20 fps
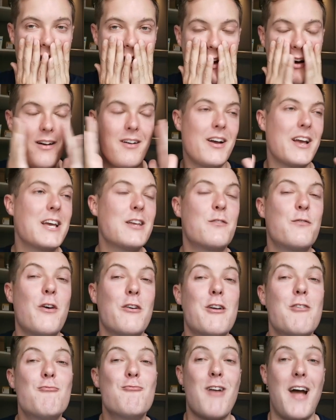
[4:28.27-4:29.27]
oh, it's
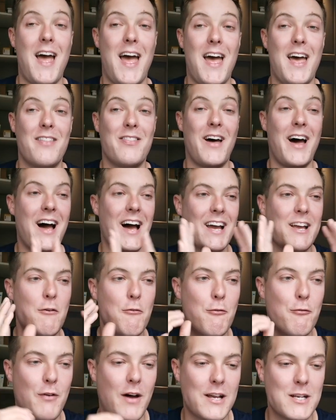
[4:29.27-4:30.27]
very rare that I
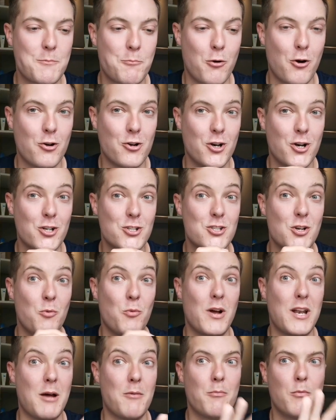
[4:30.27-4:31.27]
find a product
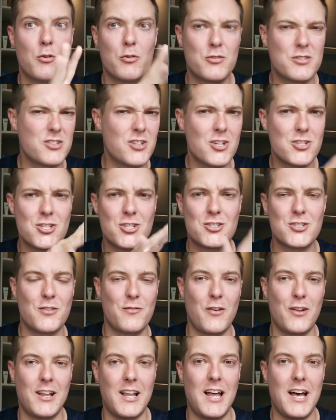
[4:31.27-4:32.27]
when I'm searching
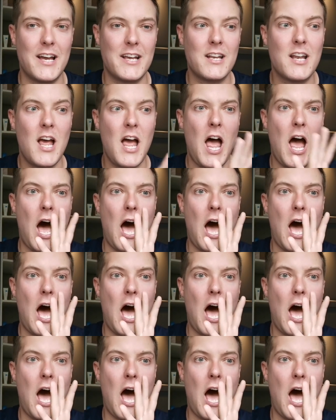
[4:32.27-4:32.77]
stuff online